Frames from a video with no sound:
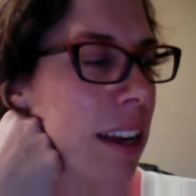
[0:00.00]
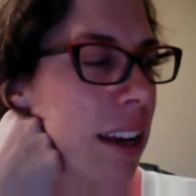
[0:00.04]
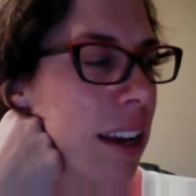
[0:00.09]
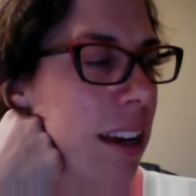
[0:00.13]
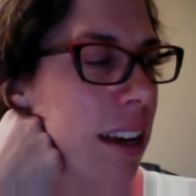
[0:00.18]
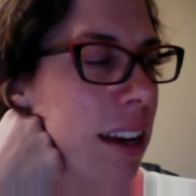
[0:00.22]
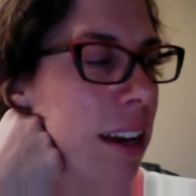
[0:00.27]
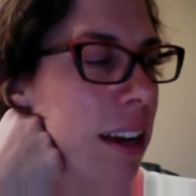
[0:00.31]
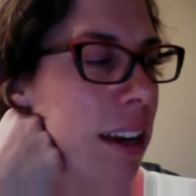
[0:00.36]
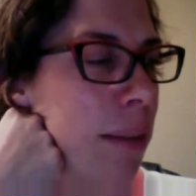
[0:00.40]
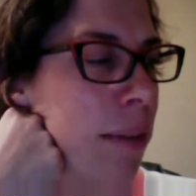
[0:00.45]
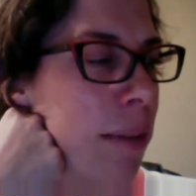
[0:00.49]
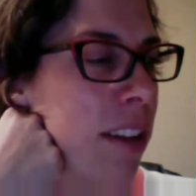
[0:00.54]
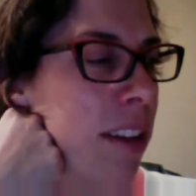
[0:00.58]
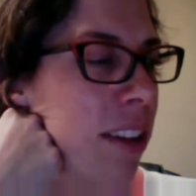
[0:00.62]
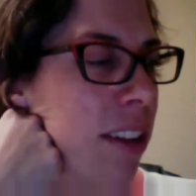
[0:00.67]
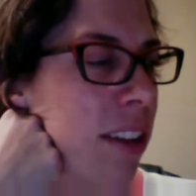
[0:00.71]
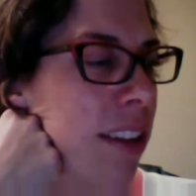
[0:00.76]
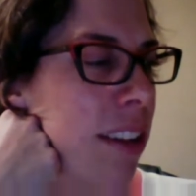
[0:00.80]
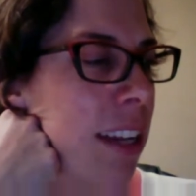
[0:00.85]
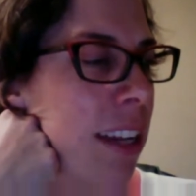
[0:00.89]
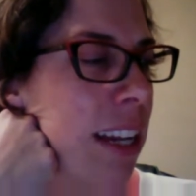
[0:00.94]
Another
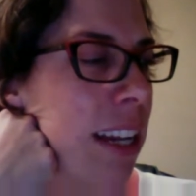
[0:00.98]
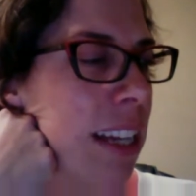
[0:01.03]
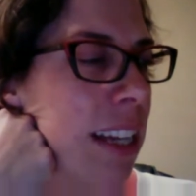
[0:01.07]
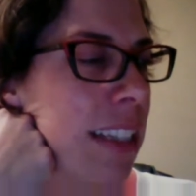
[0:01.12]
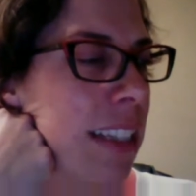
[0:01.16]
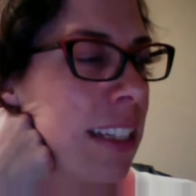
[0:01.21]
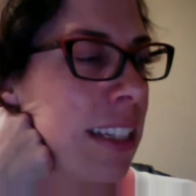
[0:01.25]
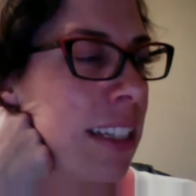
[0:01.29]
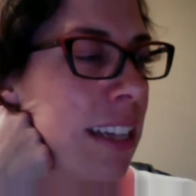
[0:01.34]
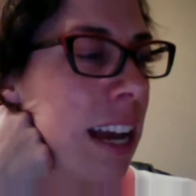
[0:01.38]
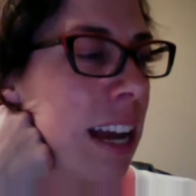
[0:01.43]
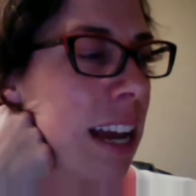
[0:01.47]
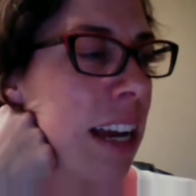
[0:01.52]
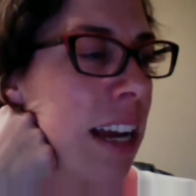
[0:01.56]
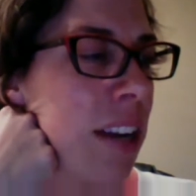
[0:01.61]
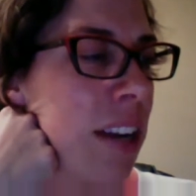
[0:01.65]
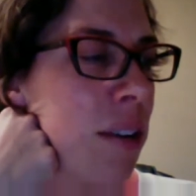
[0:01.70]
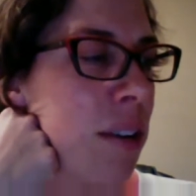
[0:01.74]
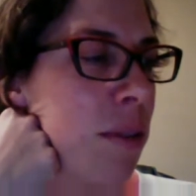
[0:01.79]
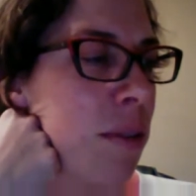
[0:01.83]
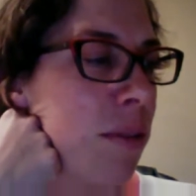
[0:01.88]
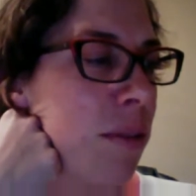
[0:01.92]
thing is I
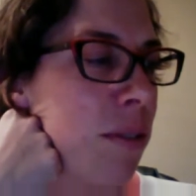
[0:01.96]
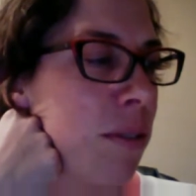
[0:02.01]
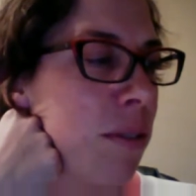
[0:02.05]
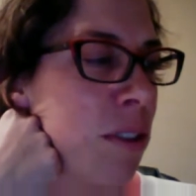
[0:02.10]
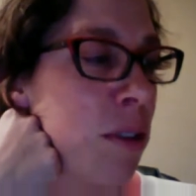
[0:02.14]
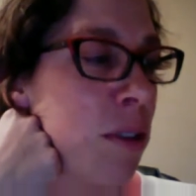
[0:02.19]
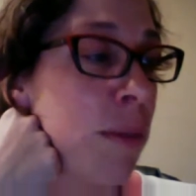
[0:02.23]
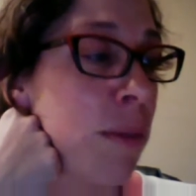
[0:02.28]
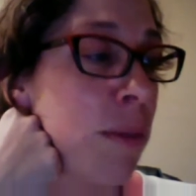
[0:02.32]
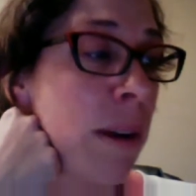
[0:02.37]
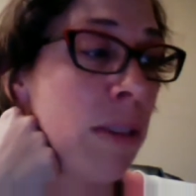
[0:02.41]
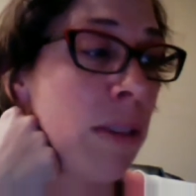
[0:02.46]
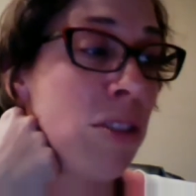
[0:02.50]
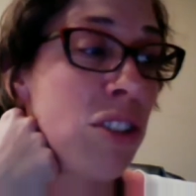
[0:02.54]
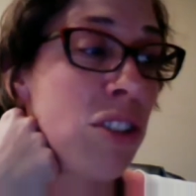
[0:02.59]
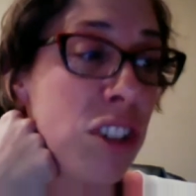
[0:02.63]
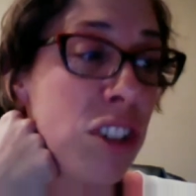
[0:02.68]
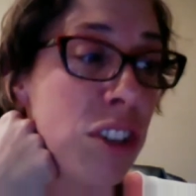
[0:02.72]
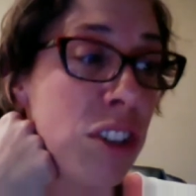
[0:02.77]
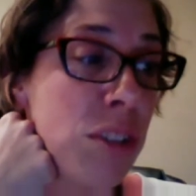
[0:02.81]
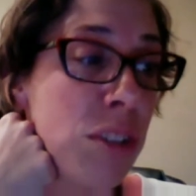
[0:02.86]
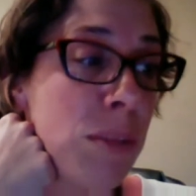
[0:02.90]
don't know about you,